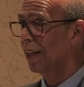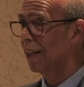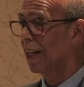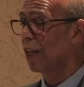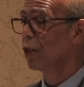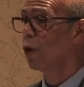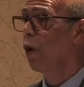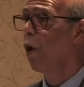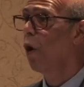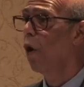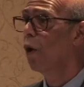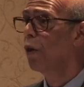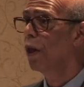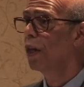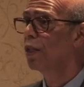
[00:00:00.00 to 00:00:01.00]
That's
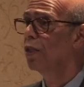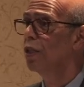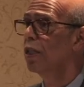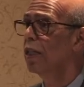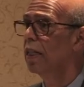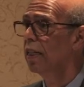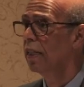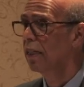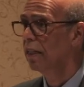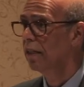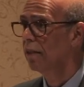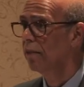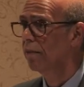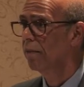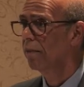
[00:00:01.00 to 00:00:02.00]
all they see.
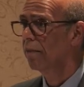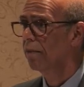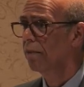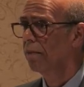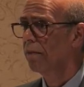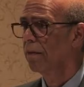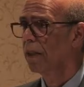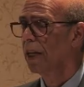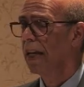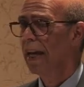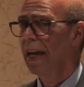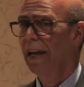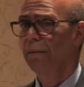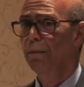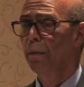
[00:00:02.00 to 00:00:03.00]

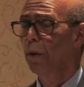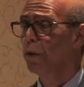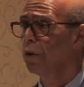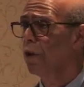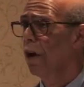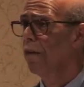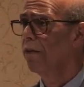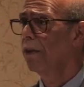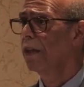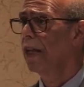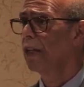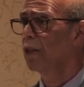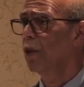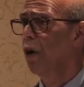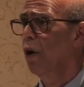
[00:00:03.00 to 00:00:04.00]
And most often,
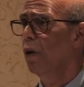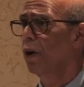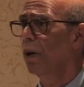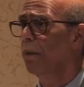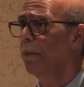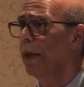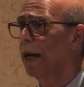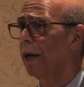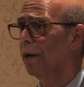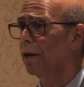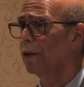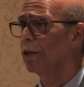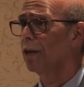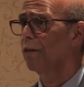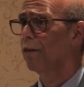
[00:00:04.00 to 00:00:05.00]
that's all their
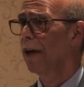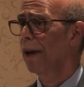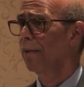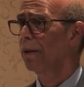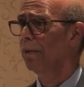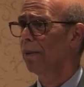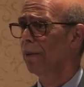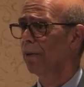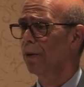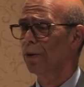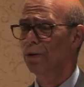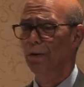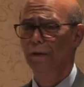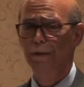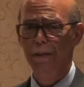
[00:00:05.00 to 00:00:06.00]
parents and family members
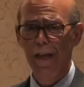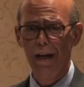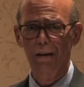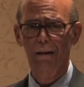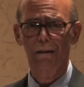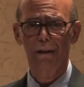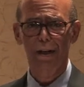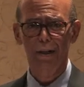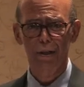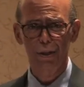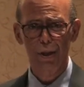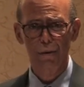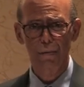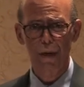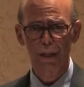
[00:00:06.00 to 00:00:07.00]
who have sacrificed
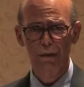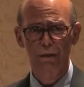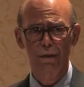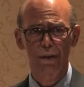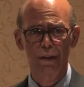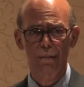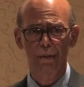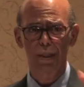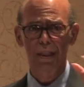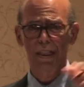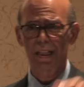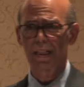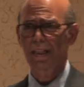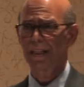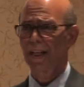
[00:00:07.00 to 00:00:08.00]
so much for them to
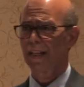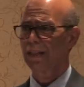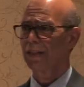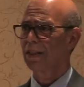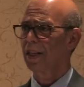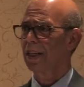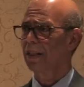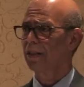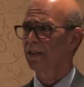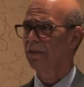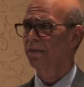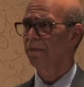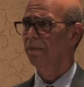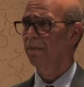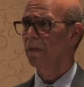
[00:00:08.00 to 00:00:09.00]
get to that stage
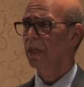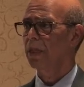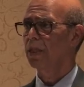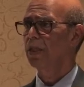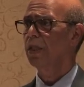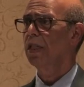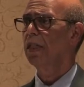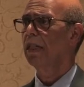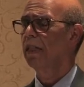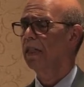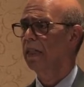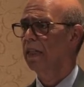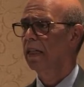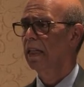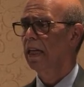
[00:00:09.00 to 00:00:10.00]
see.
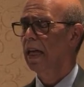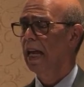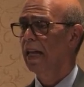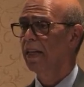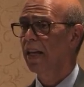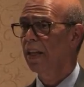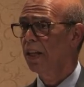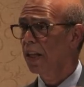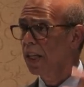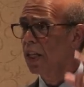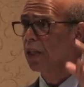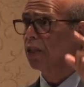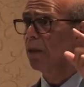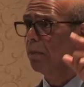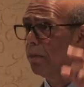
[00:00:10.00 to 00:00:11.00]
And they think
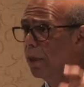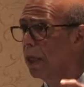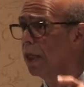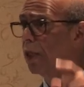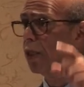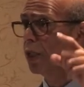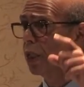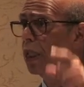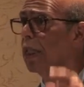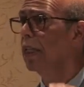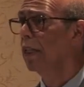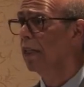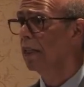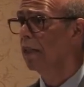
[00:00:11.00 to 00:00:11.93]
it's a big C.